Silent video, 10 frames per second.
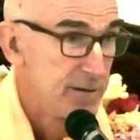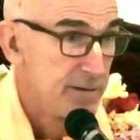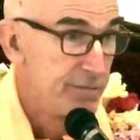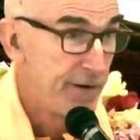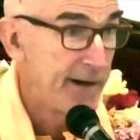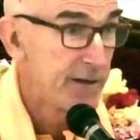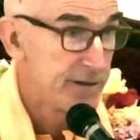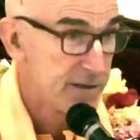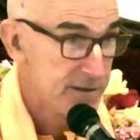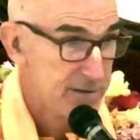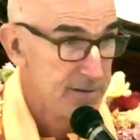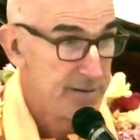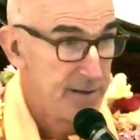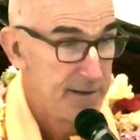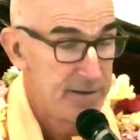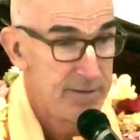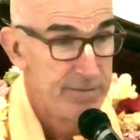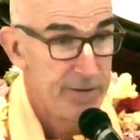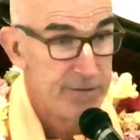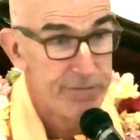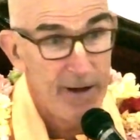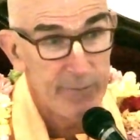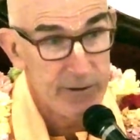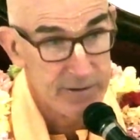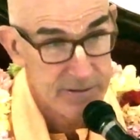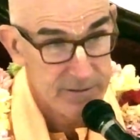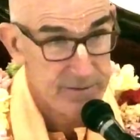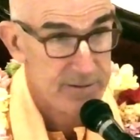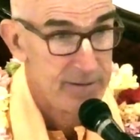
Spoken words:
violence in families.